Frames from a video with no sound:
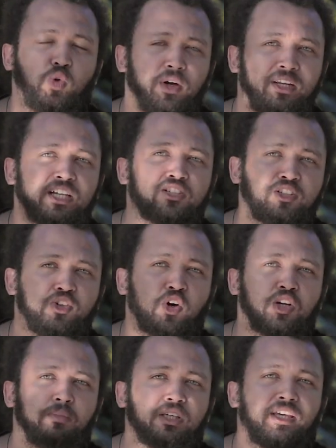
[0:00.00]
to our national
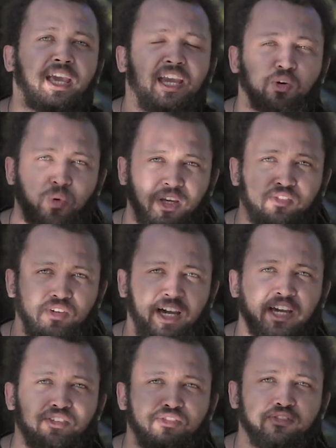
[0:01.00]
economy and way of
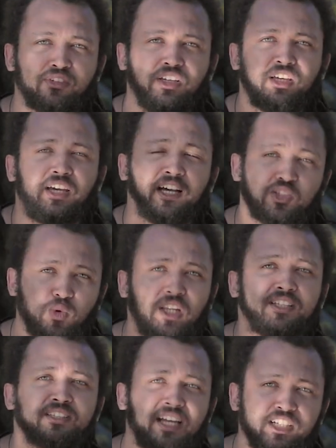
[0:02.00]
life, as
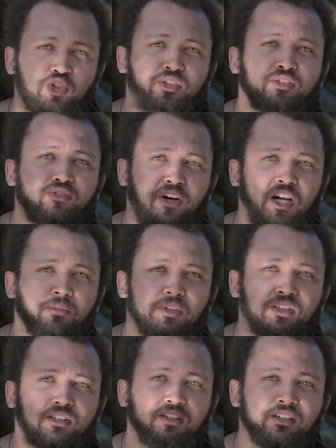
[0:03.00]
well as natural
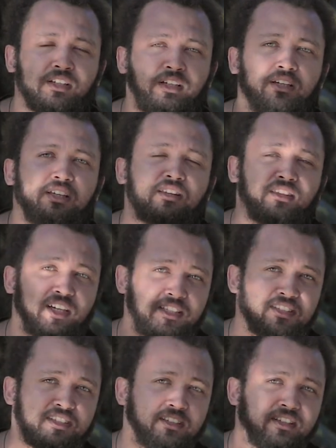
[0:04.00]
environment.
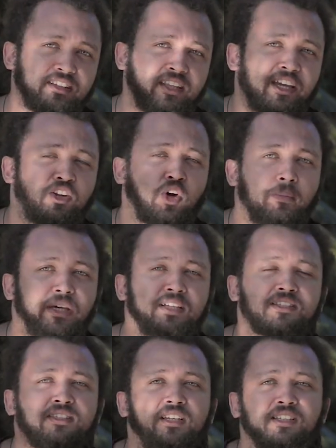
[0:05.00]
Thus, they cannot be
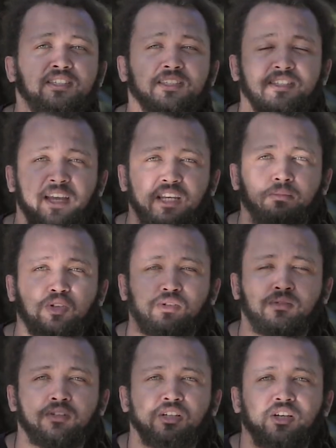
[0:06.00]
considered
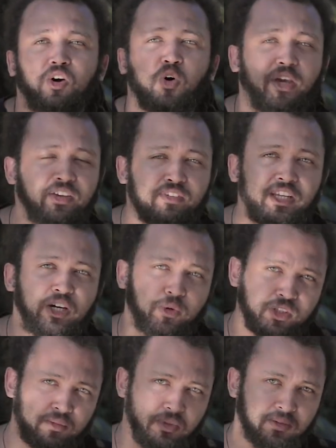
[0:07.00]
sustainable or even
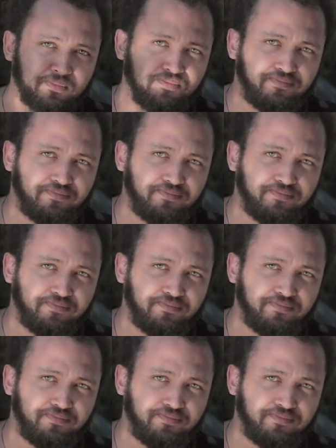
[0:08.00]
equitable.